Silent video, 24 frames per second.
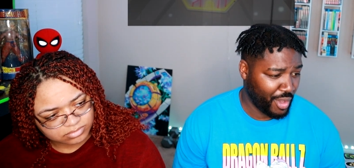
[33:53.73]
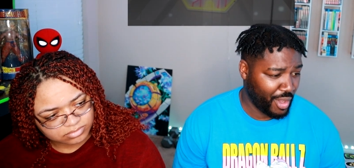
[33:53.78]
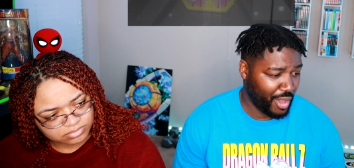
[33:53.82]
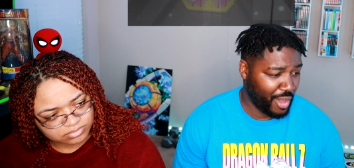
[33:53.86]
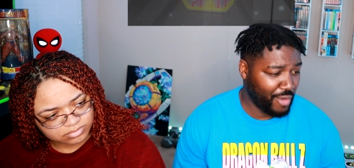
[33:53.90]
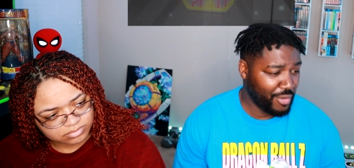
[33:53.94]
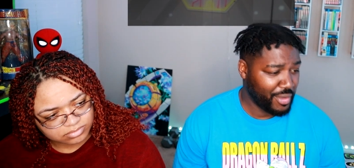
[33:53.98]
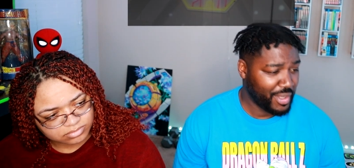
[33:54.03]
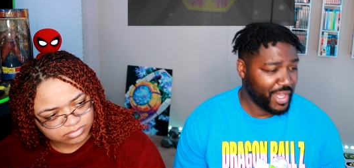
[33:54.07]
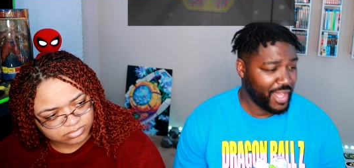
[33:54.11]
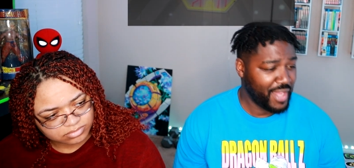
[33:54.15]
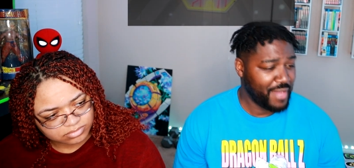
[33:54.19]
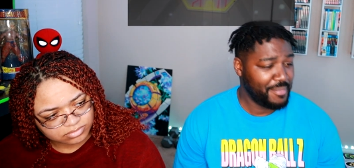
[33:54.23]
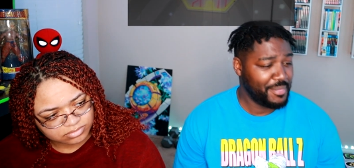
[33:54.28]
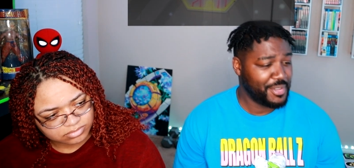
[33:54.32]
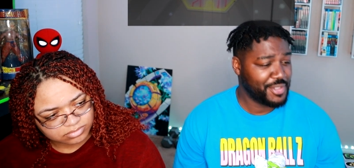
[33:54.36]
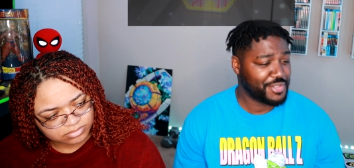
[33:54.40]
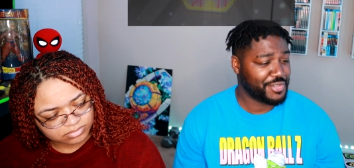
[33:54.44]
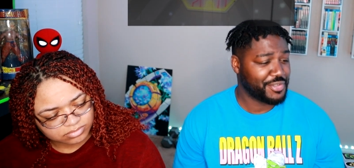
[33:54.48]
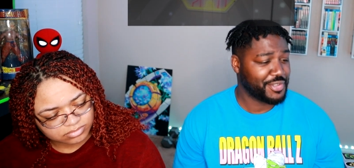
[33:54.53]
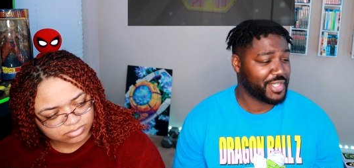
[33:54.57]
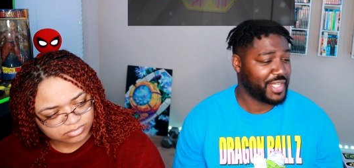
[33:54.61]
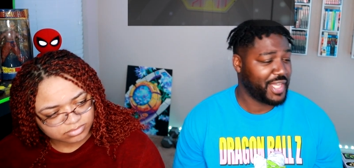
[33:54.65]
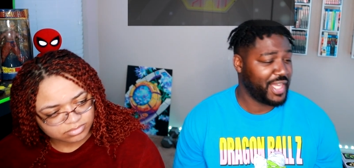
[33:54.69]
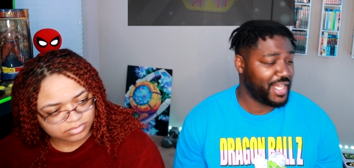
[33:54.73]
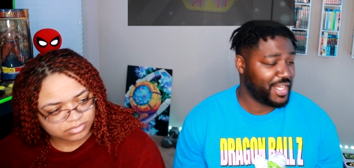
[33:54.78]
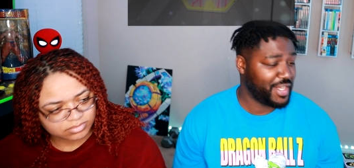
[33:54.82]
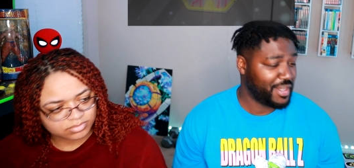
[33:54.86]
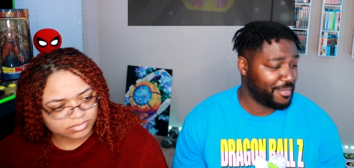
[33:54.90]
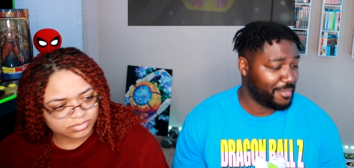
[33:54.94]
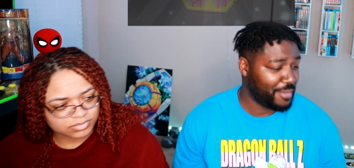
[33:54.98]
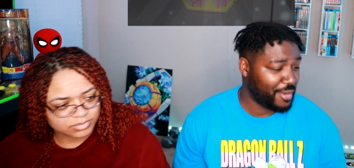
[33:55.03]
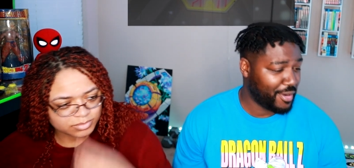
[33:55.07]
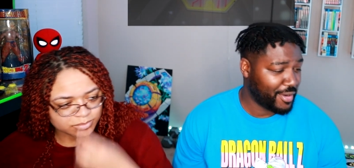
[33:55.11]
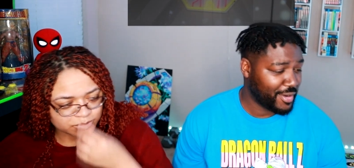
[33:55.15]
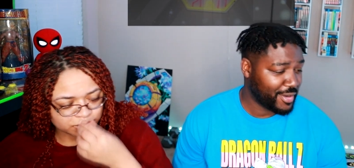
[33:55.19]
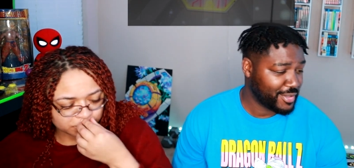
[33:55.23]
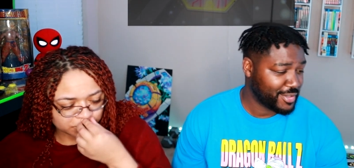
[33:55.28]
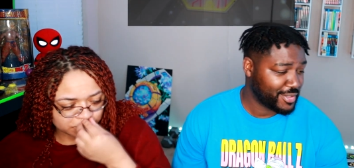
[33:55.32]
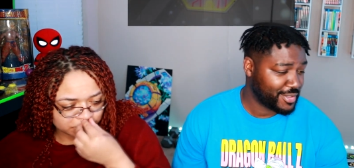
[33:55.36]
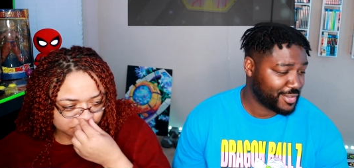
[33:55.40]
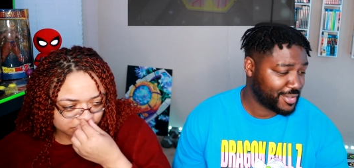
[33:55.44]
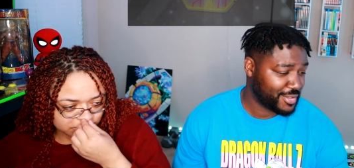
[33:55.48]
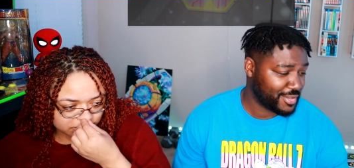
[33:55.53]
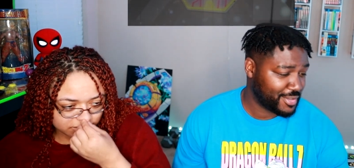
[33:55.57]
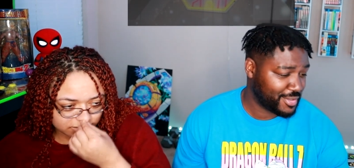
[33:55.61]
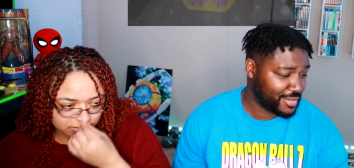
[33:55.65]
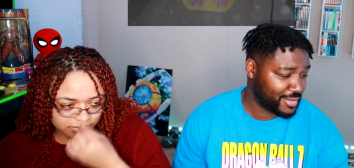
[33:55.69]
Speaker 1: Okay, Mr. Kingdom
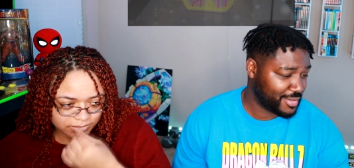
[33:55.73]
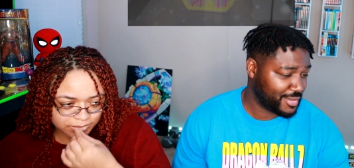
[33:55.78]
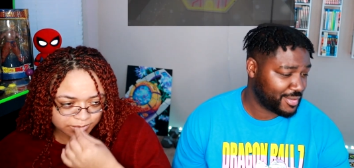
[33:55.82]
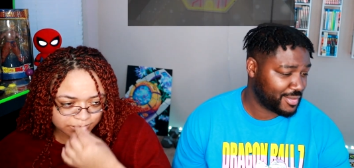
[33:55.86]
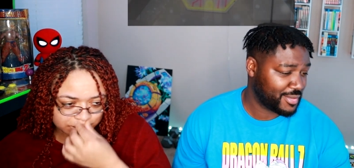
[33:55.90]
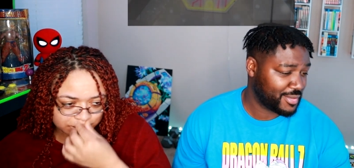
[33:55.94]
Hearts.